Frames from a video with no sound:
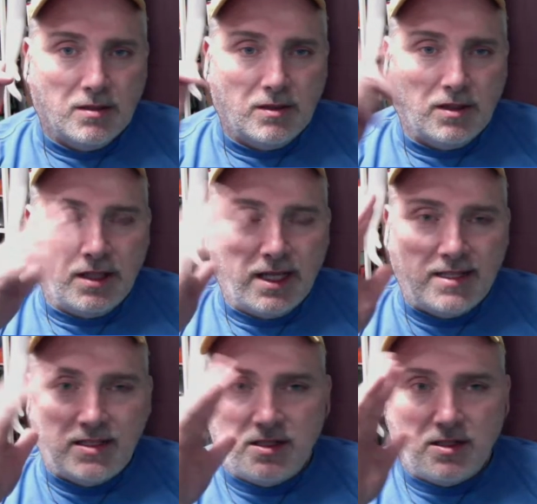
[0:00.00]

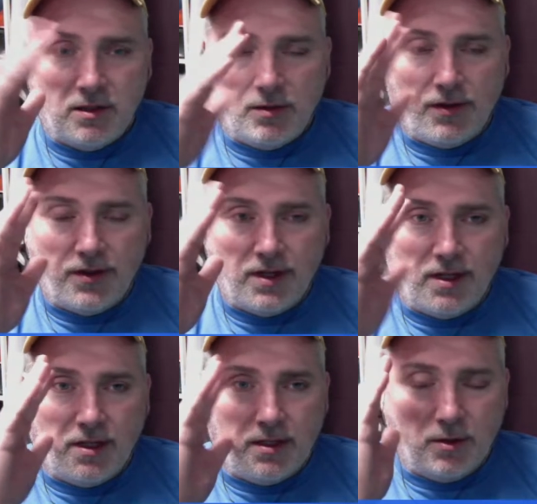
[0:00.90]
lens is a little thin,
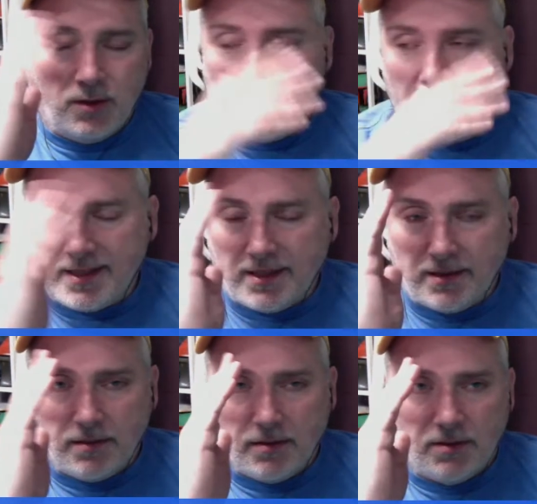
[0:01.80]
a little light.
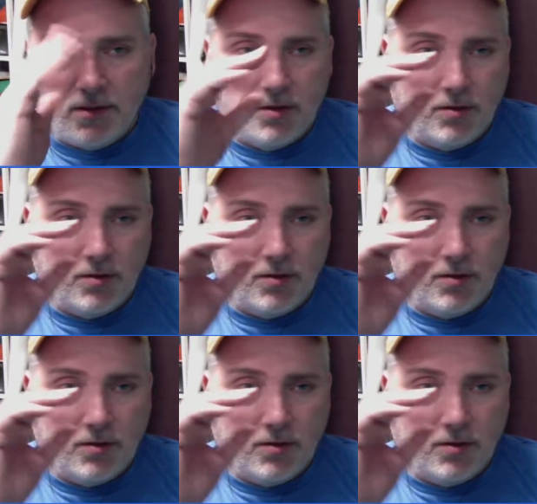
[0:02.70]
So